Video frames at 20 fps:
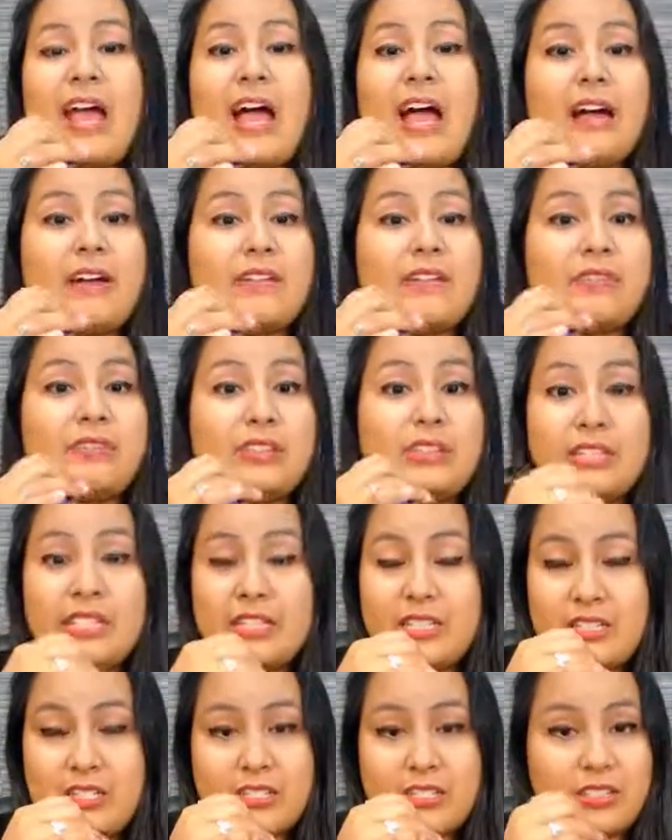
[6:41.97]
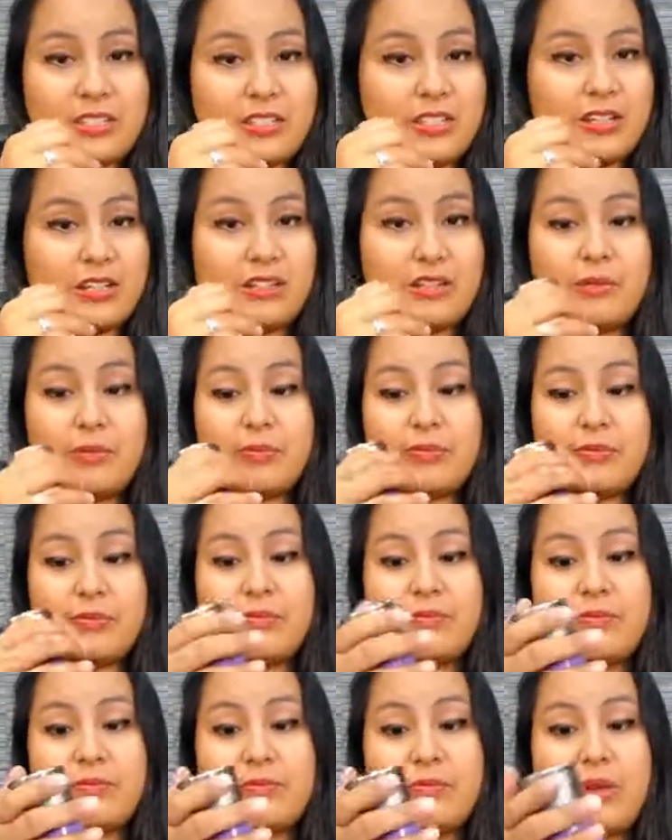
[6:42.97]
have leaked,
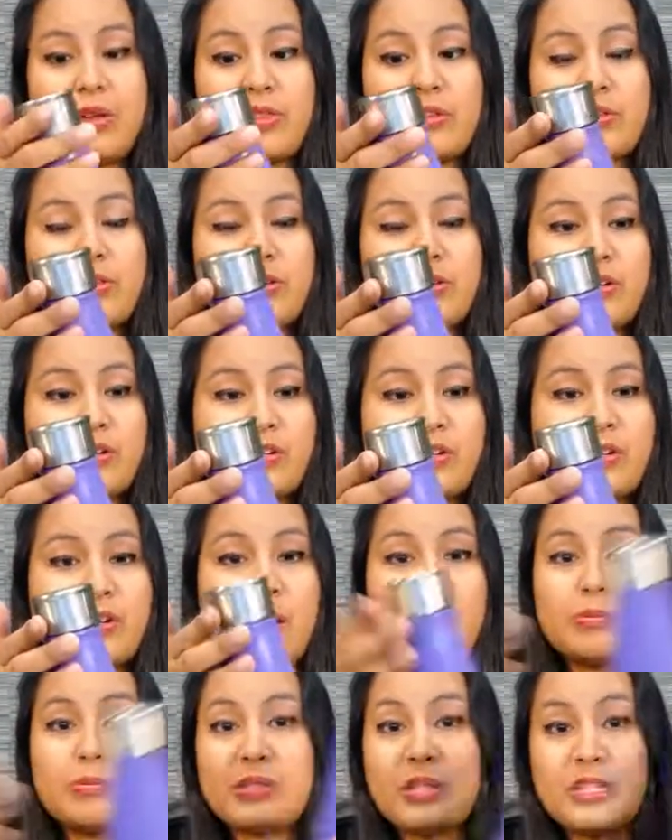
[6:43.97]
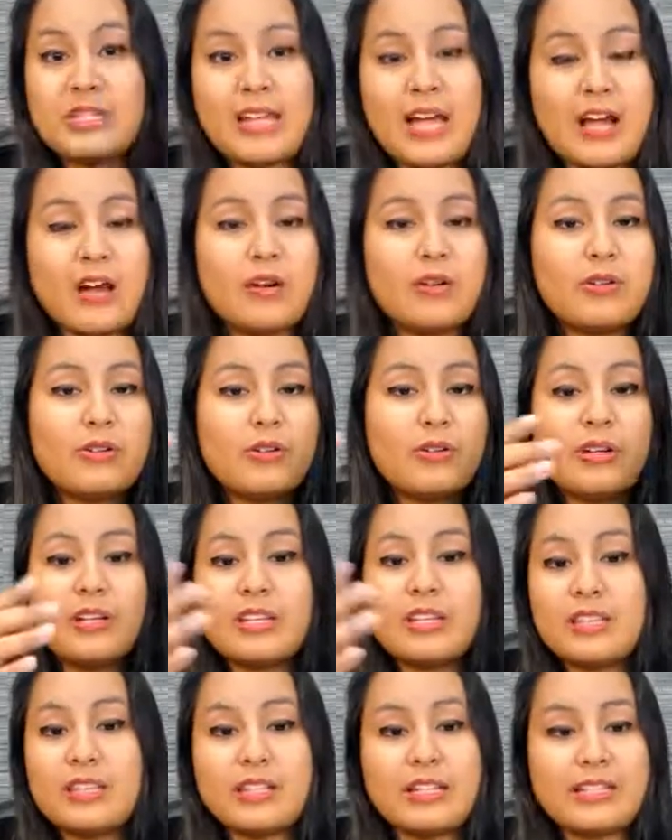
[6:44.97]
um, whether they're upside down or
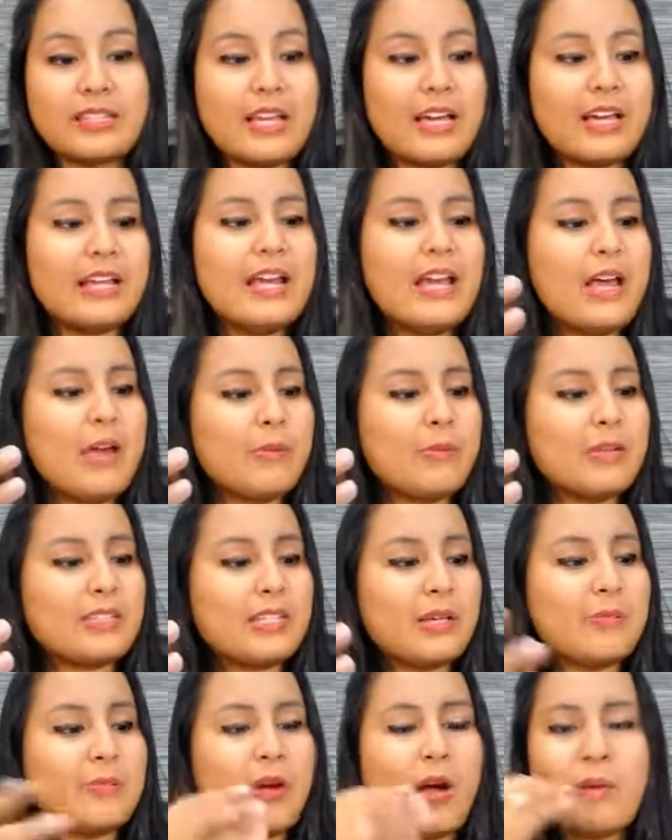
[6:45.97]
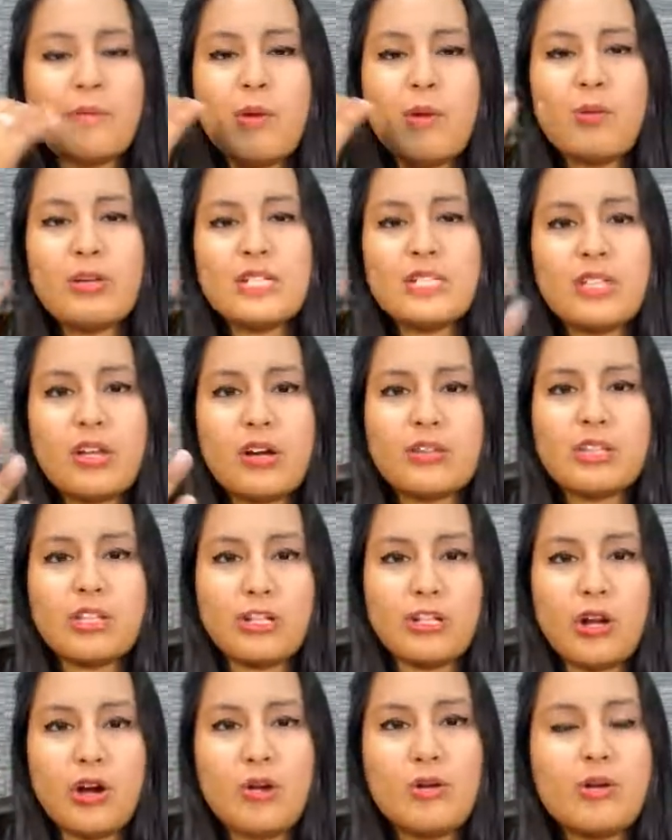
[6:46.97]
anything like that. Because I'm I'm always on the
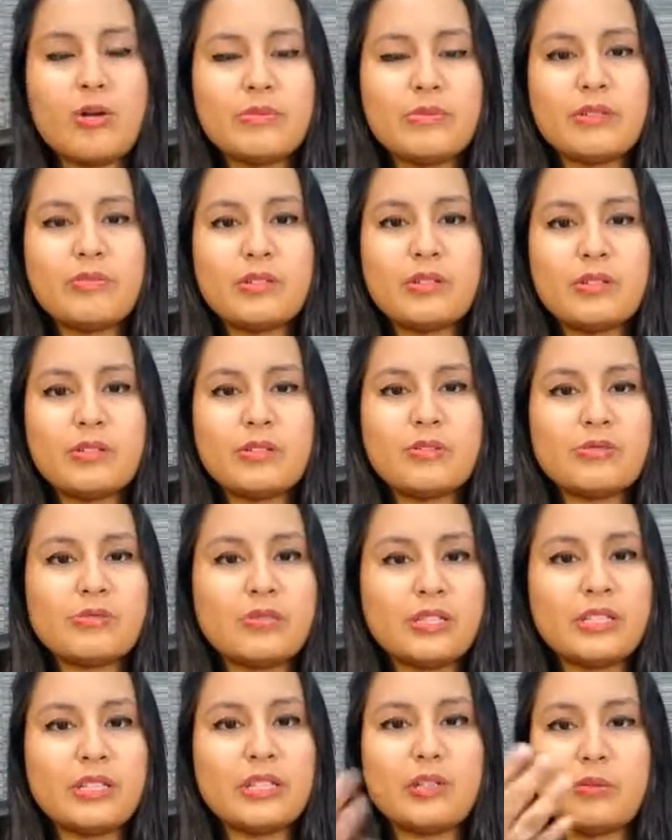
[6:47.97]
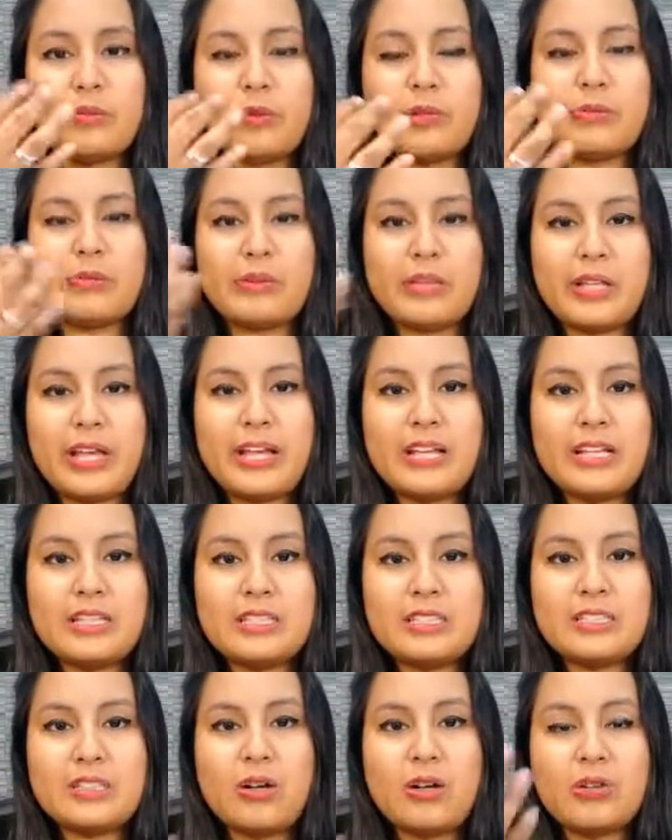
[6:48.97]
go. I'm never really in one
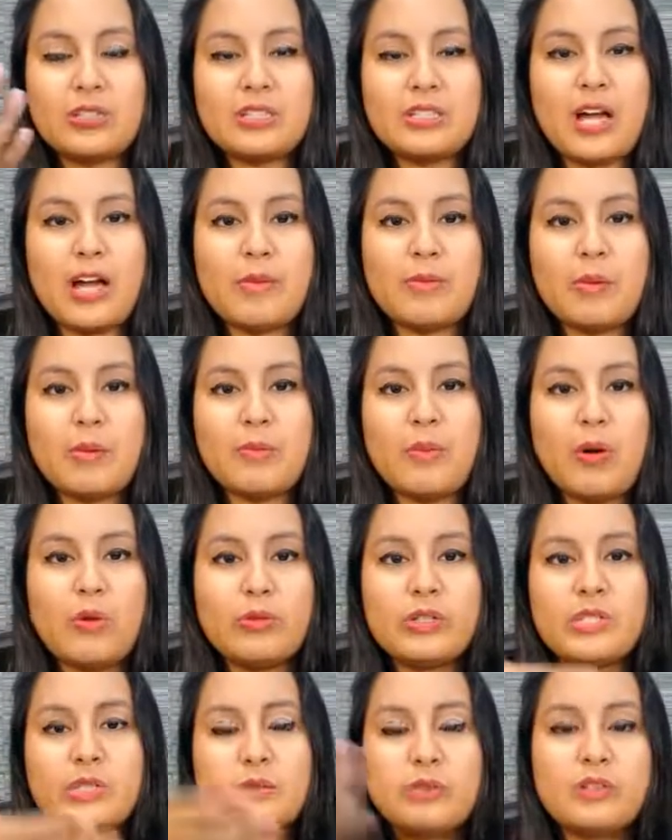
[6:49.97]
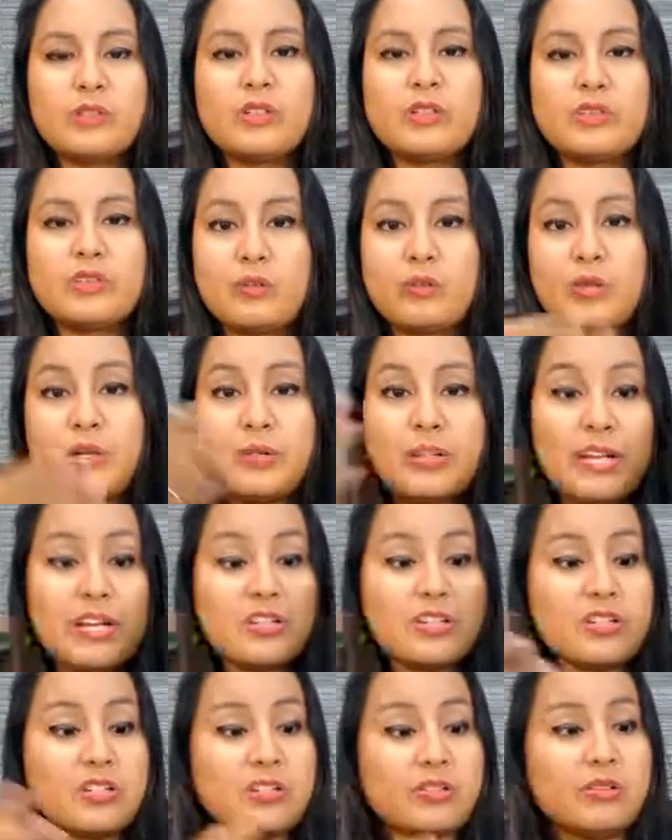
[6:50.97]
place all the time. I'm always moving from
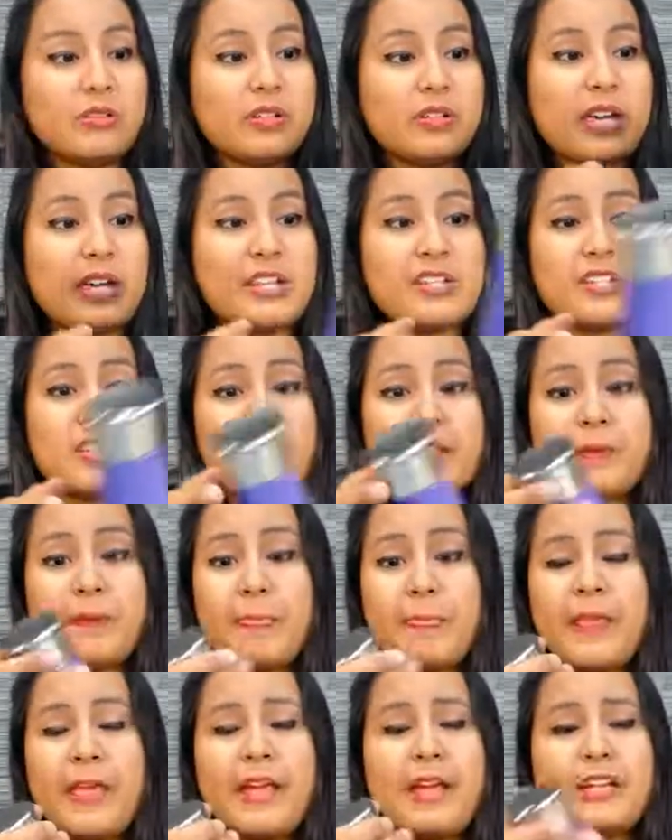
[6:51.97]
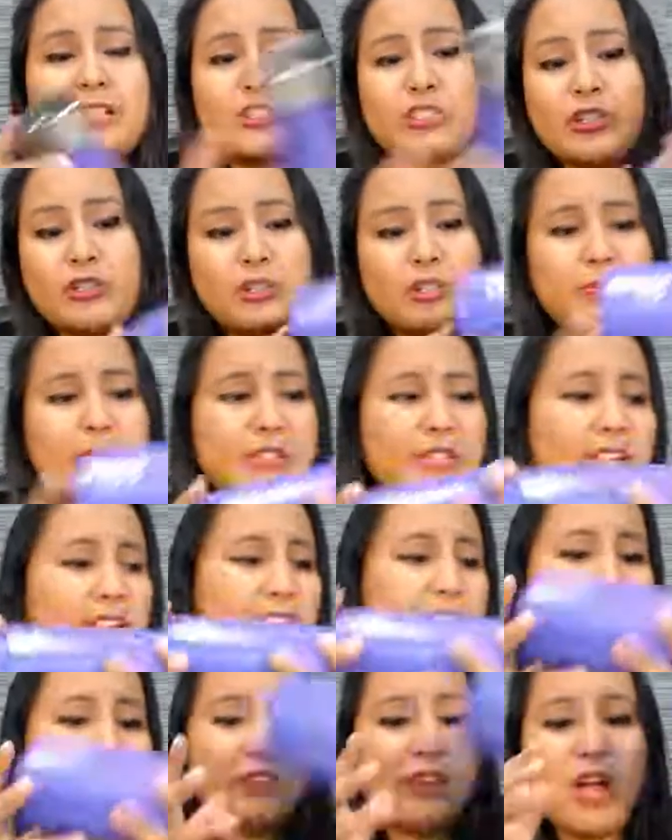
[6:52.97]
location to location. So it could be
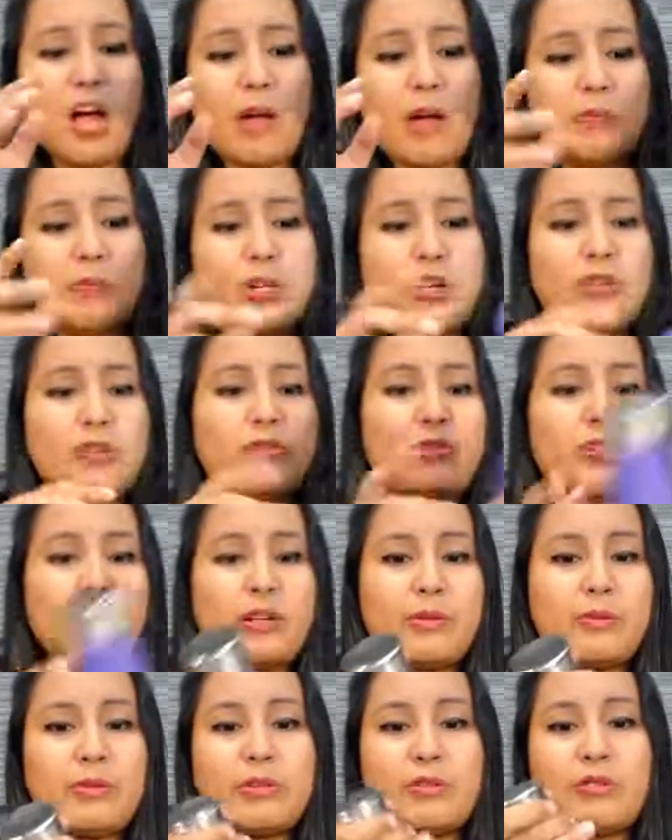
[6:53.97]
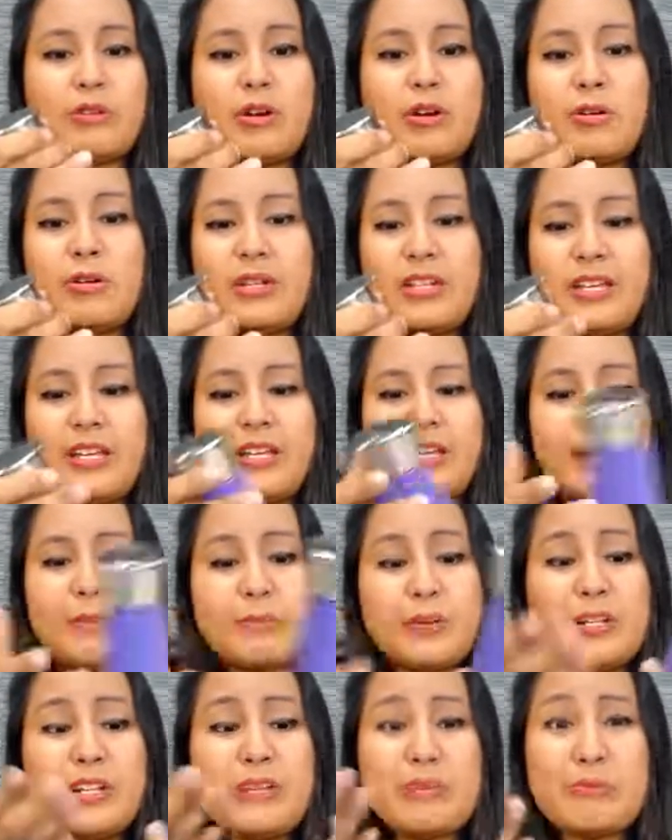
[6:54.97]
like flopped over. I'm throwing it. I'm
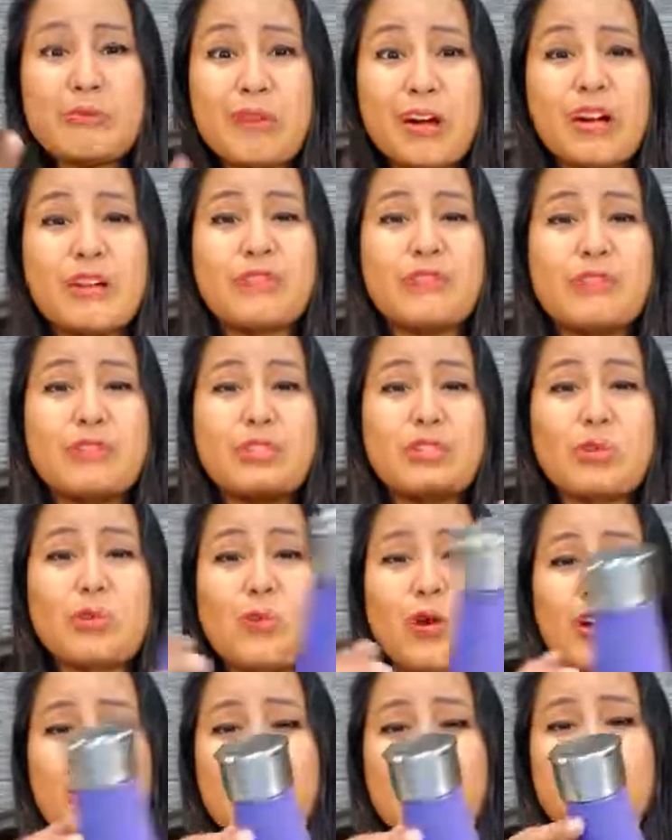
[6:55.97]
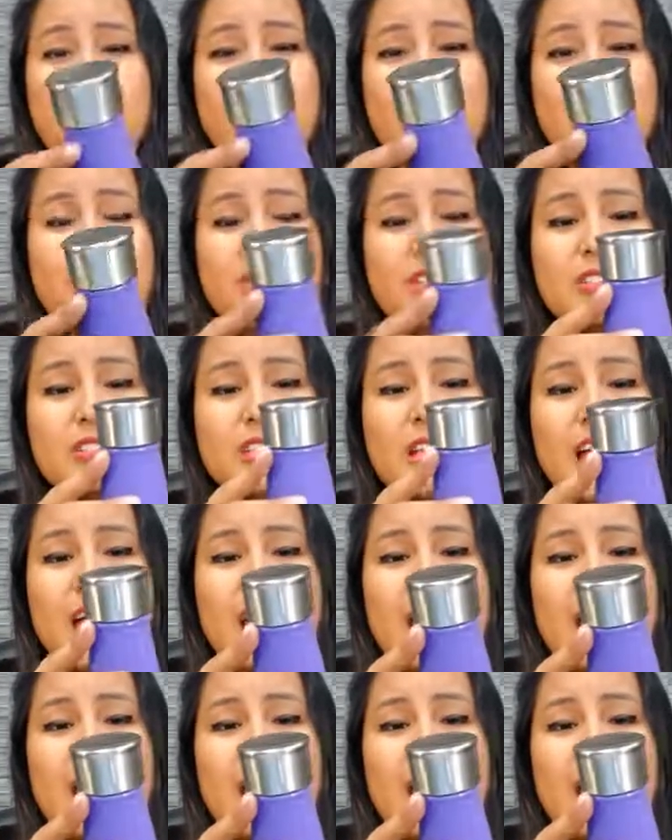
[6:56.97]
pretty rough with the water bottles.